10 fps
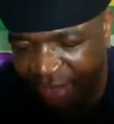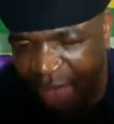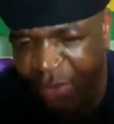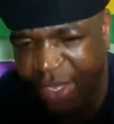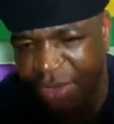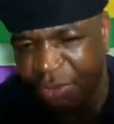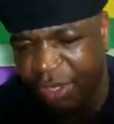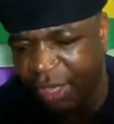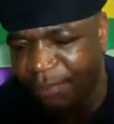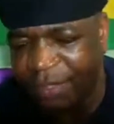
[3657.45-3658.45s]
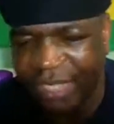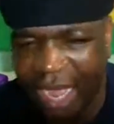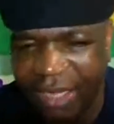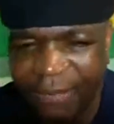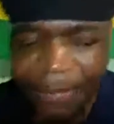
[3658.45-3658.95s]
How can you keep
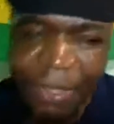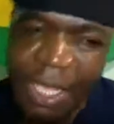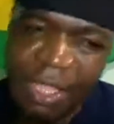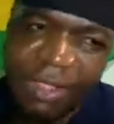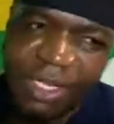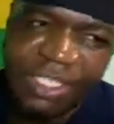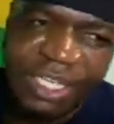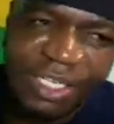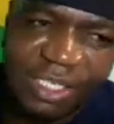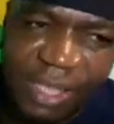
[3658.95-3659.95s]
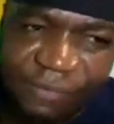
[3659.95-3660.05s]
Chad and the region safe